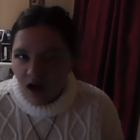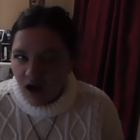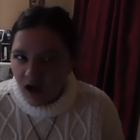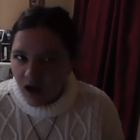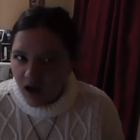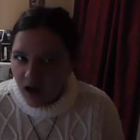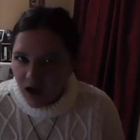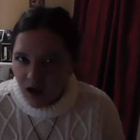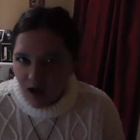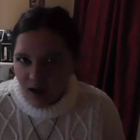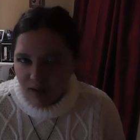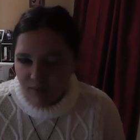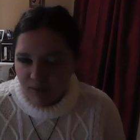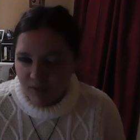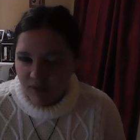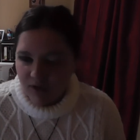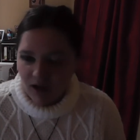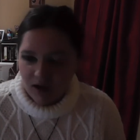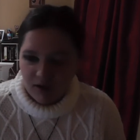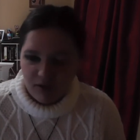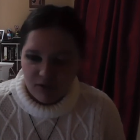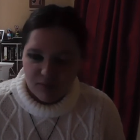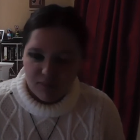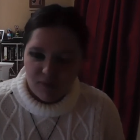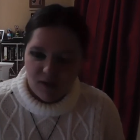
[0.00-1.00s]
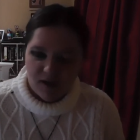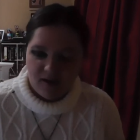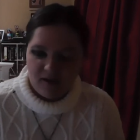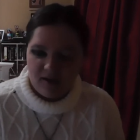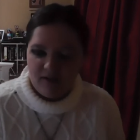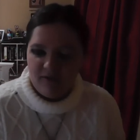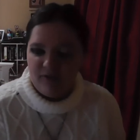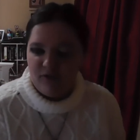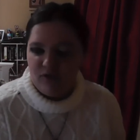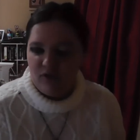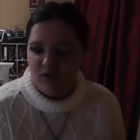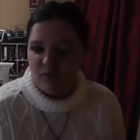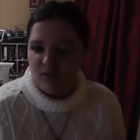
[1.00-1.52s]
I'm okay with making a
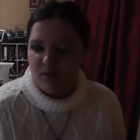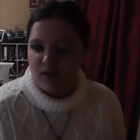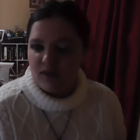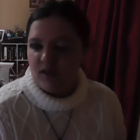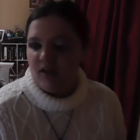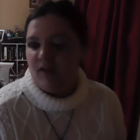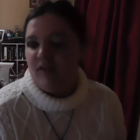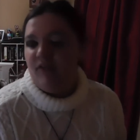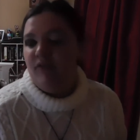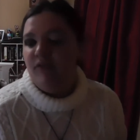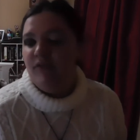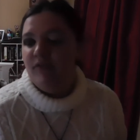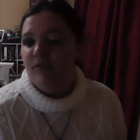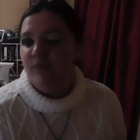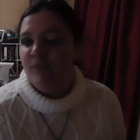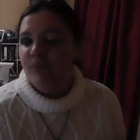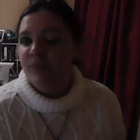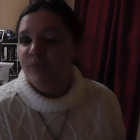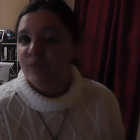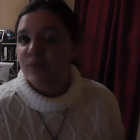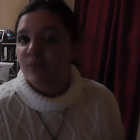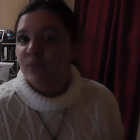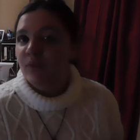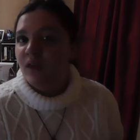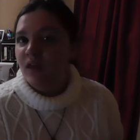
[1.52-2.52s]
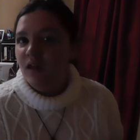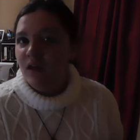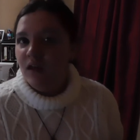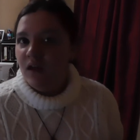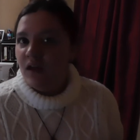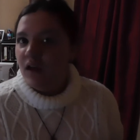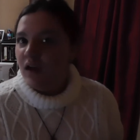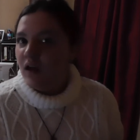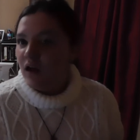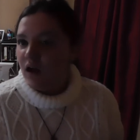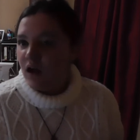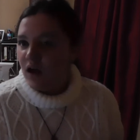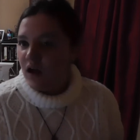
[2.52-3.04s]
fool of myself.
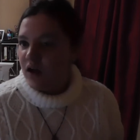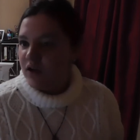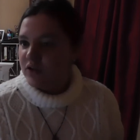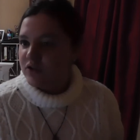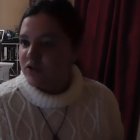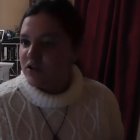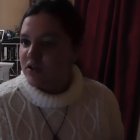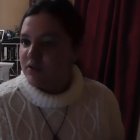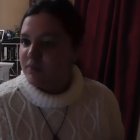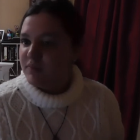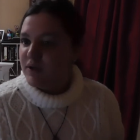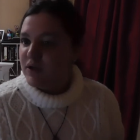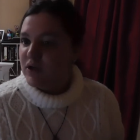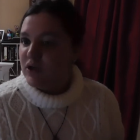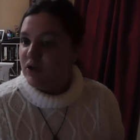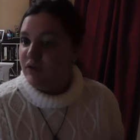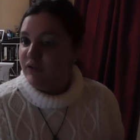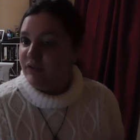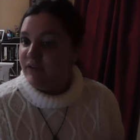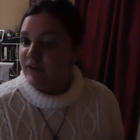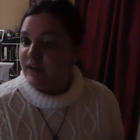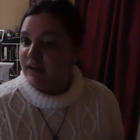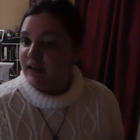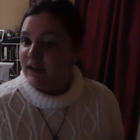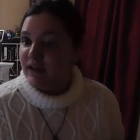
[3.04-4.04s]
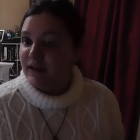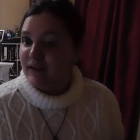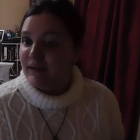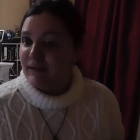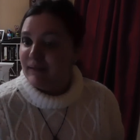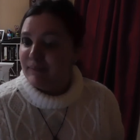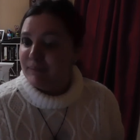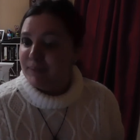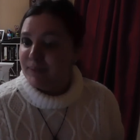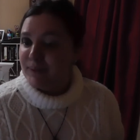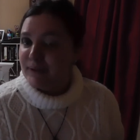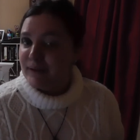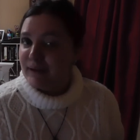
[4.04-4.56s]
I'll just be goofy and
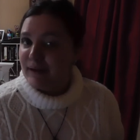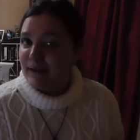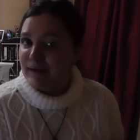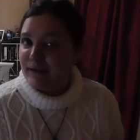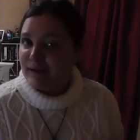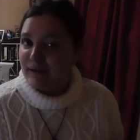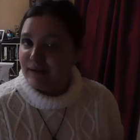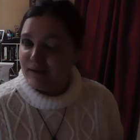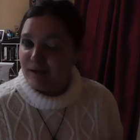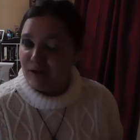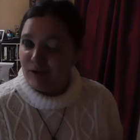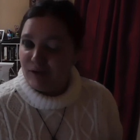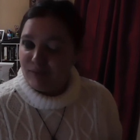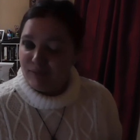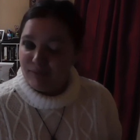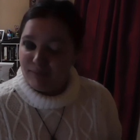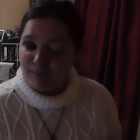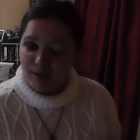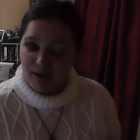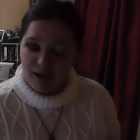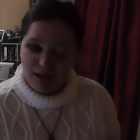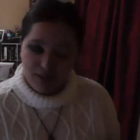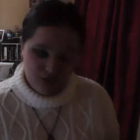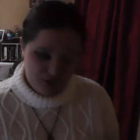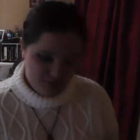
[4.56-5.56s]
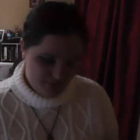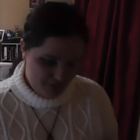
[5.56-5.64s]
pretend it don't bother me